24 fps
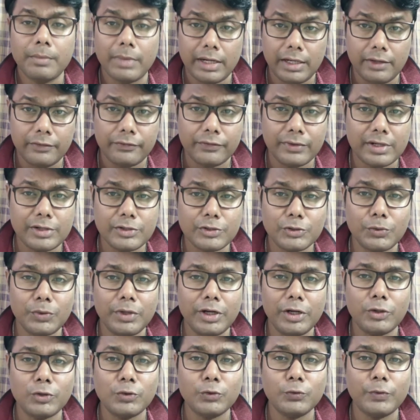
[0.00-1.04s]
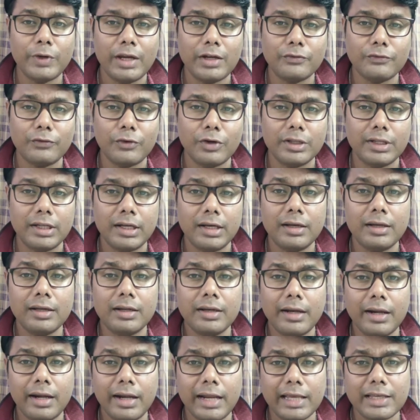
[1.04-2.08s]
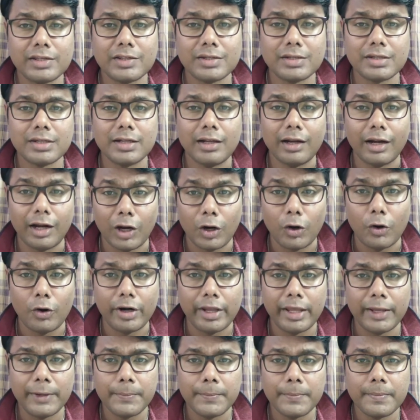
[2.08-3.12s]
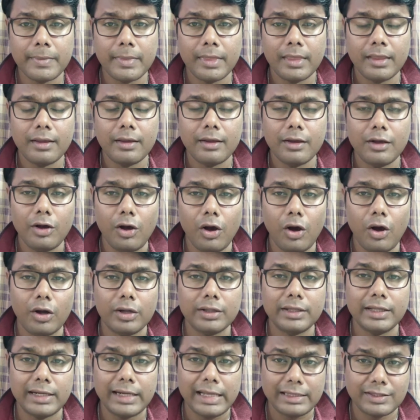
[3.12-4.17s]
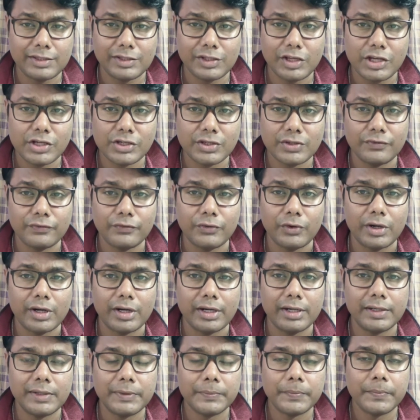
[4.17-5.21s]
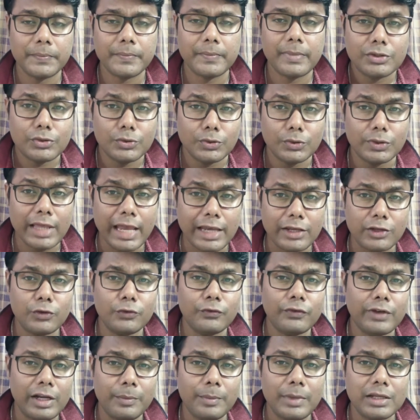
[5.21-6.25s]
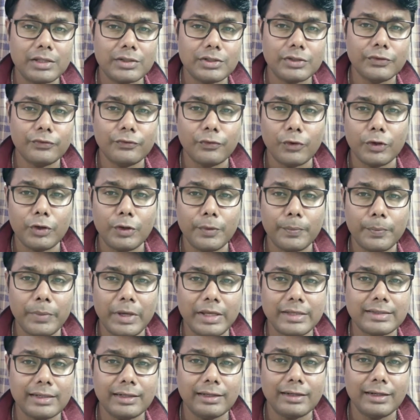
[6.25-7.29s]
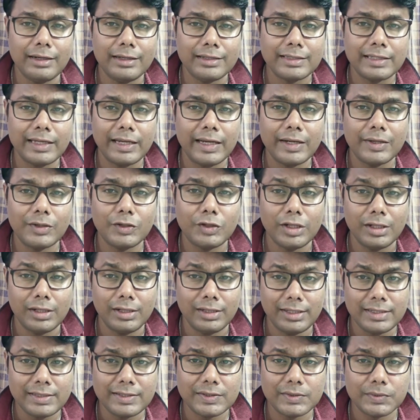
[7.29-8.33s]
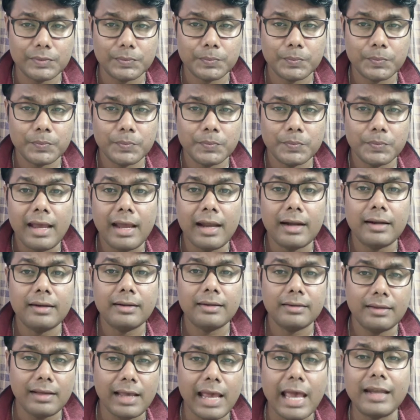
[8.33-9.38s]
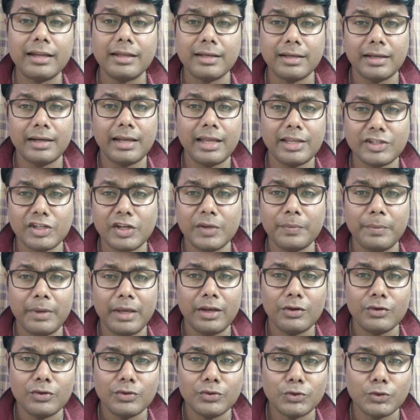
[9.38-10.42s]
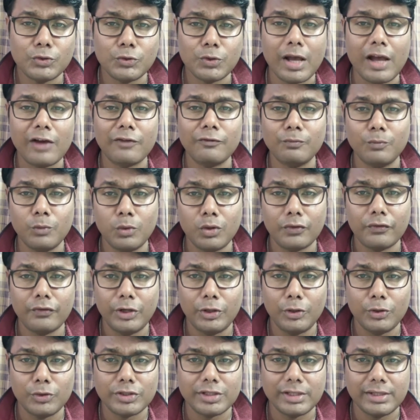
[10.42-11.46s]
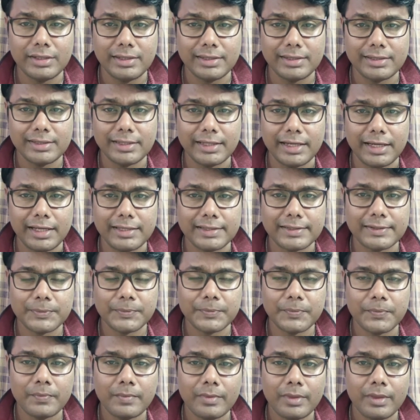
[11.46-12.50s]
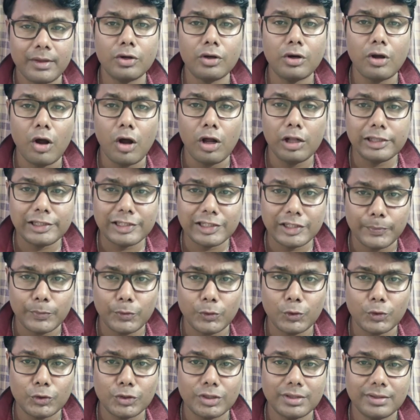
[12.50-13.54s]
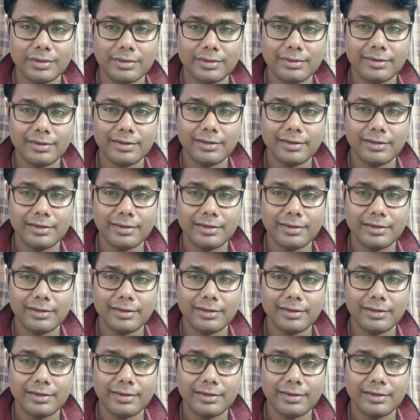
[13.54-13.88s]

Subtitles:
my dear friends, you need to wait for the next recording or the next session for it. So thank you very much for your patient listening till this and encouraging me to have more videos in this series. So with your all support